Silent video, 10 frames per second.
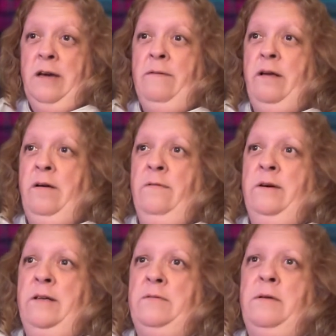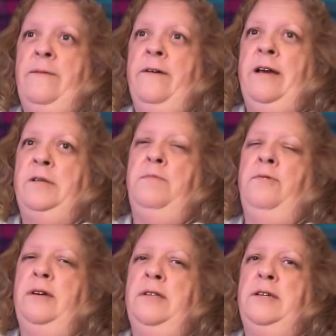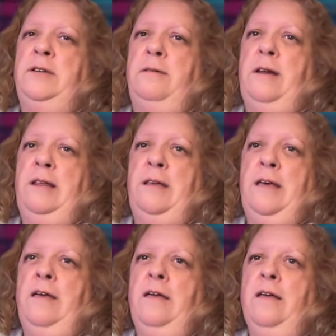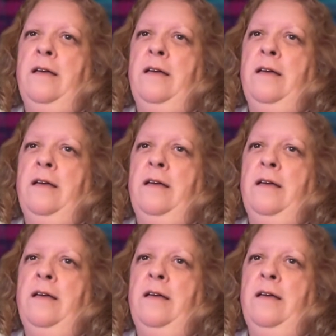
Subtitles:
I would always, whenever I asked employees to do anything,